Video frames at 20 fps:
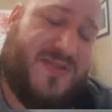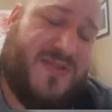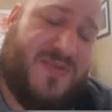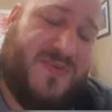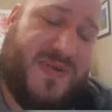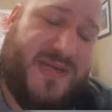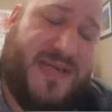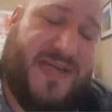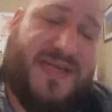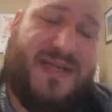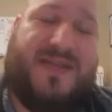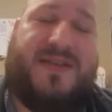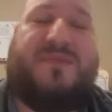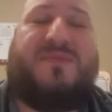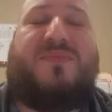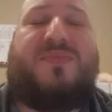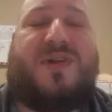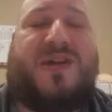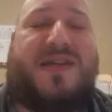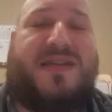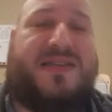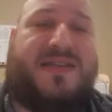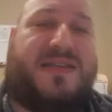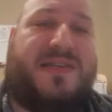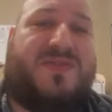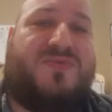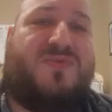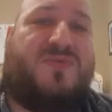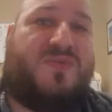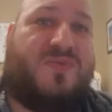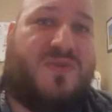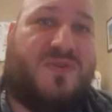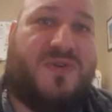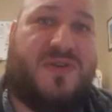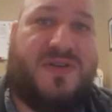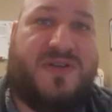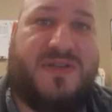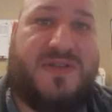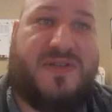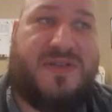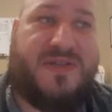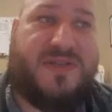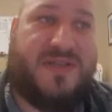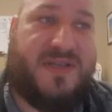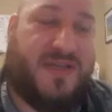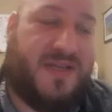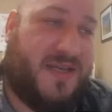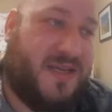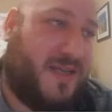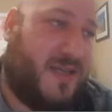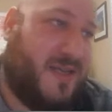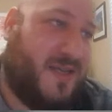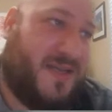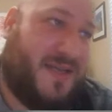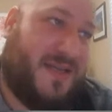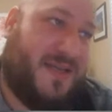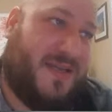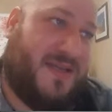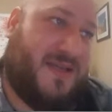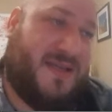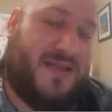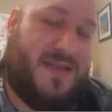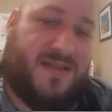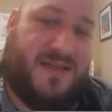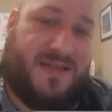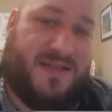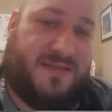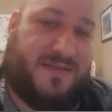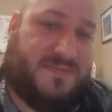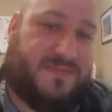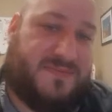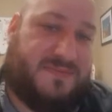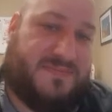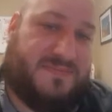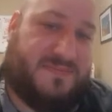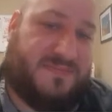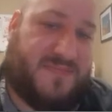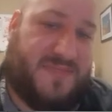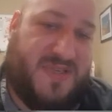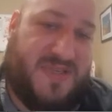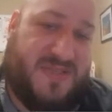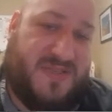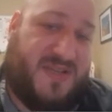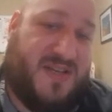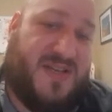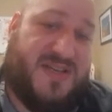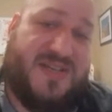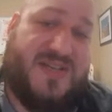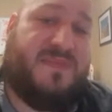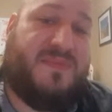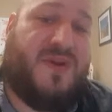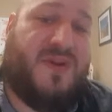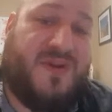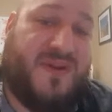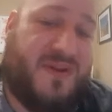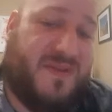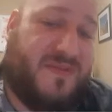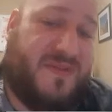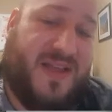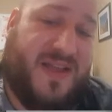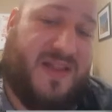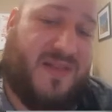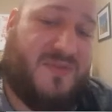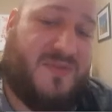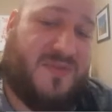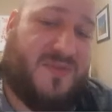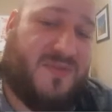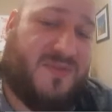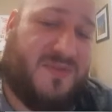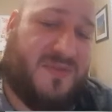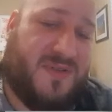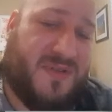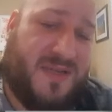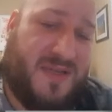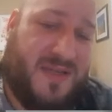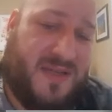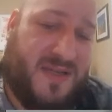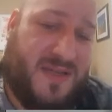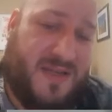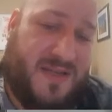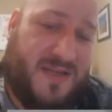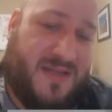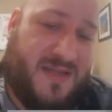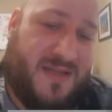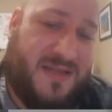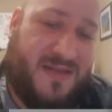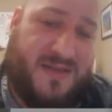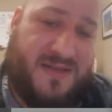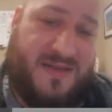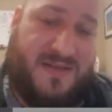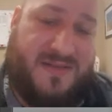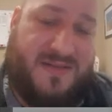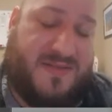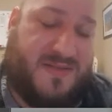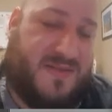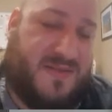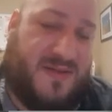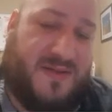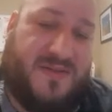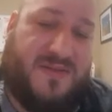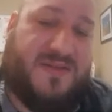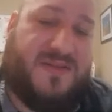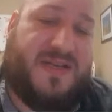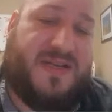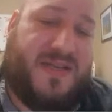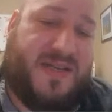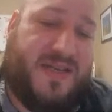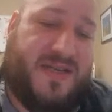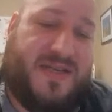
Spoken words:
sweet prizes, rewards, there's custom art available. There's alternate